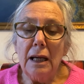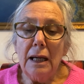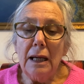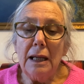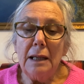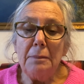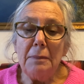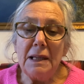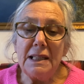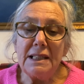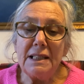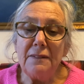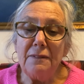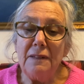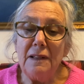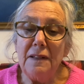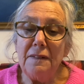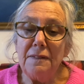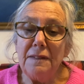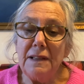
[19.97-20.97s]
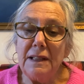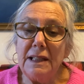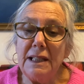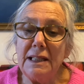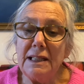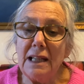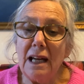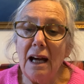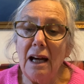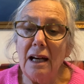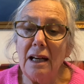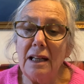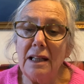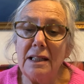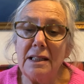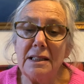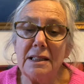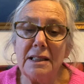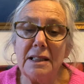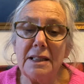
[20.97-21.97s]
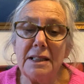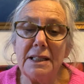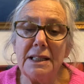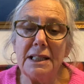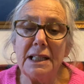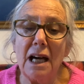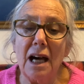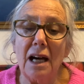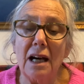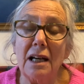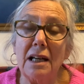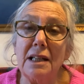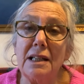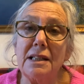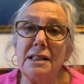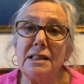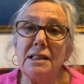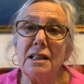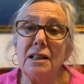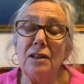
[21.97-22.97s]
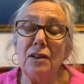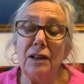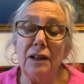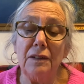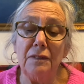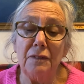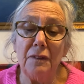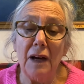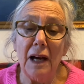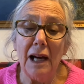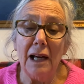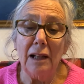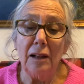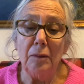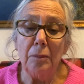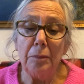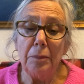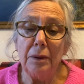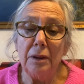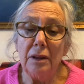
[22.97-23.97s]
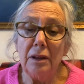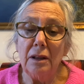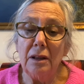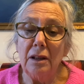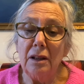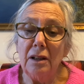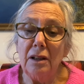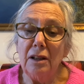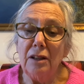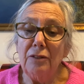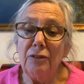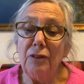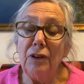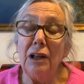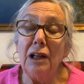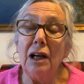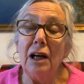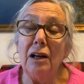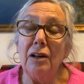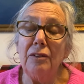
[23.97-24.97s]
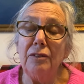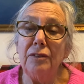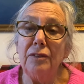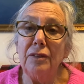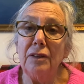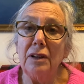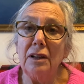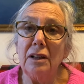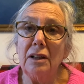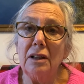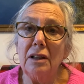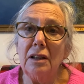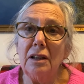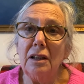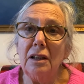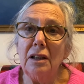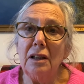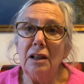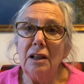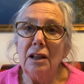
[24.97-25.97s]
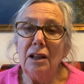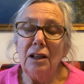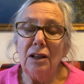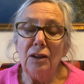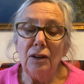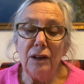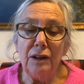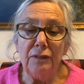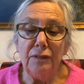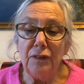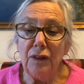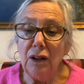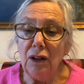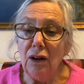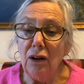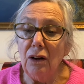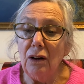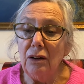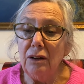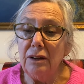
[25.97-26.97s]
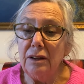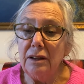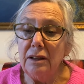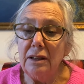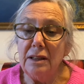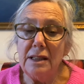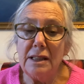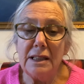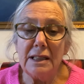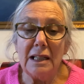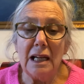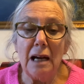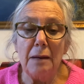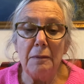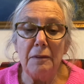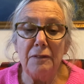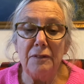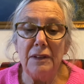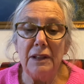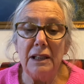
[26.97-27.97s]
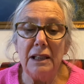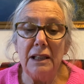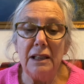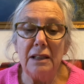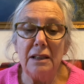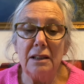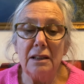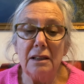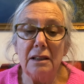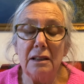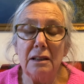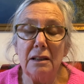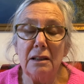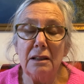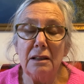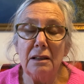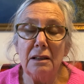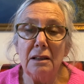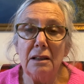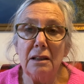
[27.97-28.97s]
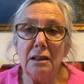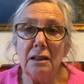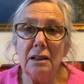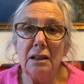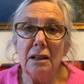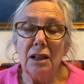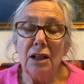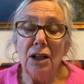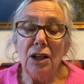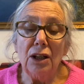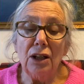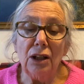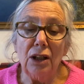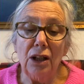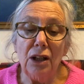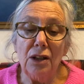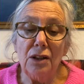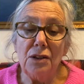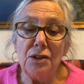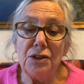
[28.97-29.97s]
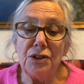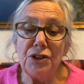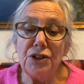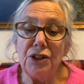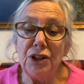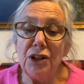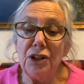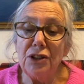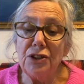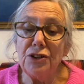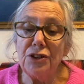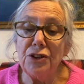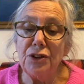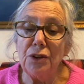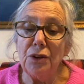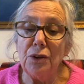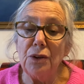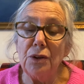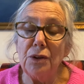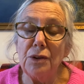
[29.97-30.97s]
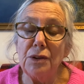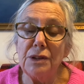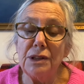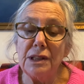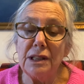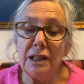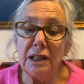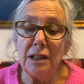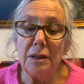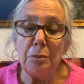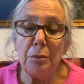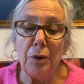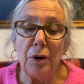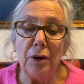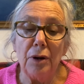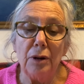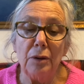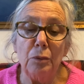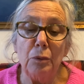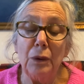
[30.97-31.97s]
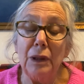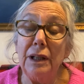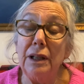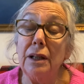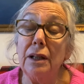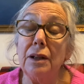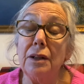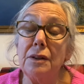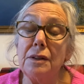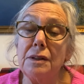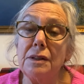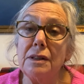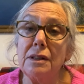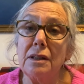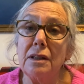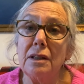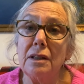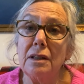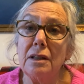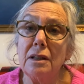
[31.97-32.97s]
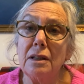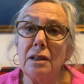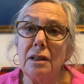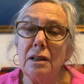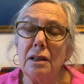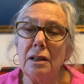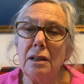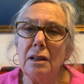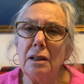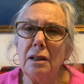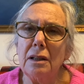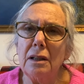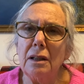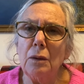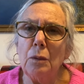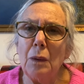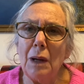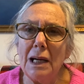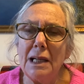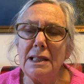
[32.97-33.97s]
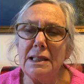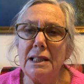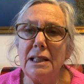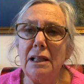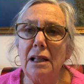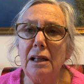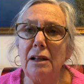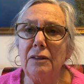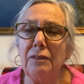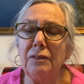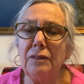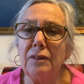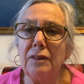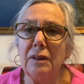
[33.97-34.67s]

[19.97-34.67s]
He must have lifted his eyes to the skies, looking for help, for love, looking for God in his time of need. Closed church doors and broken windows. Where's the love?